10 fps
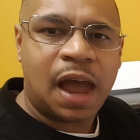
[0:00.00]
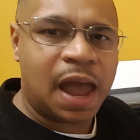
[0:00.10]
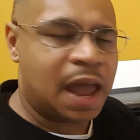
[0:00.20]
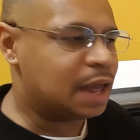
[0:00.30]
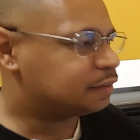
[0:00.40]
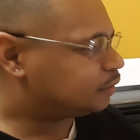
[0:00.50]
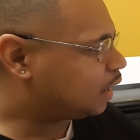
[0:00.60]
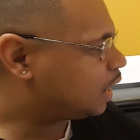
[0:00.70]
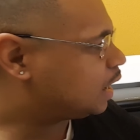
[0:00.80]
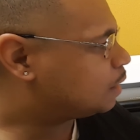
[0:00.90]
as
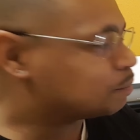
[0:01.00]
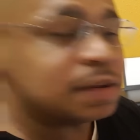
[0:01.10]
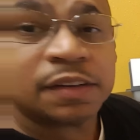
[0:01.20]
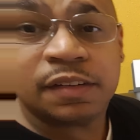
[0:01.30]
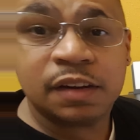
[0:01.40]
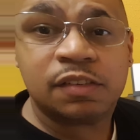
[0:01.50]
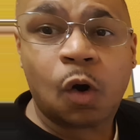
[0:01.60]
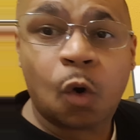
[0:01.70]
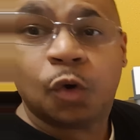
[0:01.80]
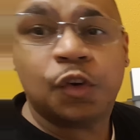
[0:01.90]
a
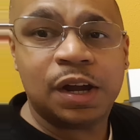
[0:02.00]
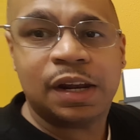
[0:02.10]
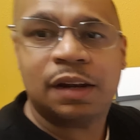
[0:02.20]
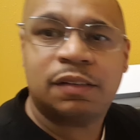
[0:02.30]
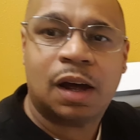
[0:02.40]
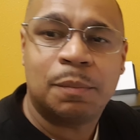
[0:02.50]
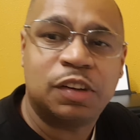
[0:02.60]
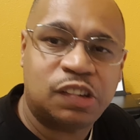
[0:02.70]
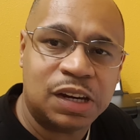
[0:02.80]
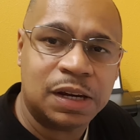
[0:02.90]
business-oriented
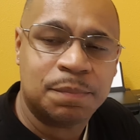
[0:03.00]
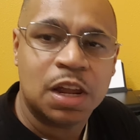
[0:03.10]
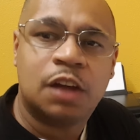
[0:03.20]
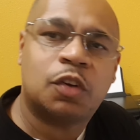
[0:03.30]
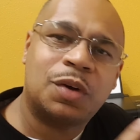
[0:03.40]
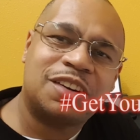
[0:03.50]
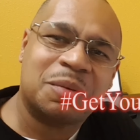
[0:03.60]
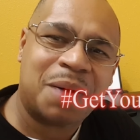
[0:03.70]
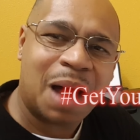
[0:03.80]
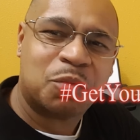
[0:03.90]
machine. So get
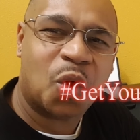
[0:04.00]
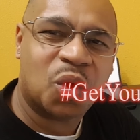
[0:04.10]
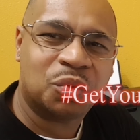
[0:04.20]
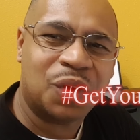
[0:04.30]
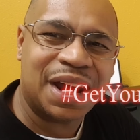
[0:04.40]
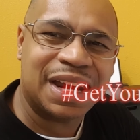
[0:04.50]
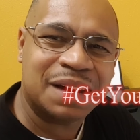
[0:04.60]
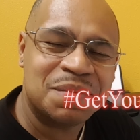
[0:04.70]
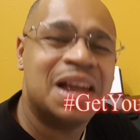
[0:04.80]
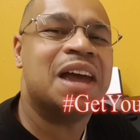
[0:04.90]
your popcorn ready
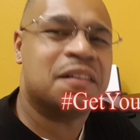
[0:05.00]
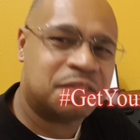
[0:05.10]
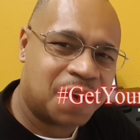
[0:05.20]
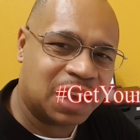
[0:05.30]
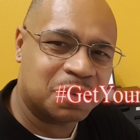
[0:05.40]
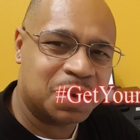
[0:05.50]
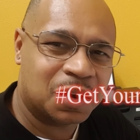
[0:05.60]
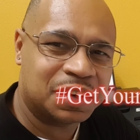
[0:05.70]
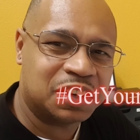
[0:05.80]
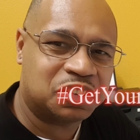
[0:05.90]
and follow me
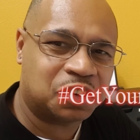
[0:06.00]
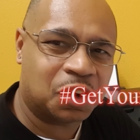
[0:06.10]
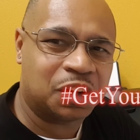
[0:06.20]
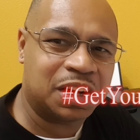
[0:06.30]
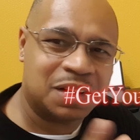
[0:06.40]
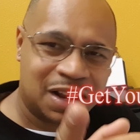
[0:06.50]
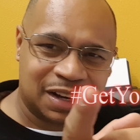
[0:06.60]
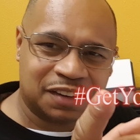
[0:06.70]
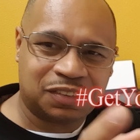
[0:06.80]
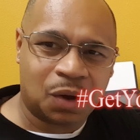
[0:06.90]
on this journey.
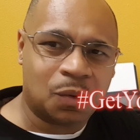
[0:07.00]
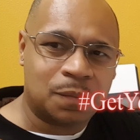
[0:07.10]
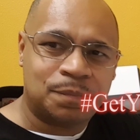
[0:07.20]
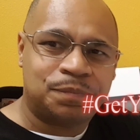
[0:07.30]
Let's go.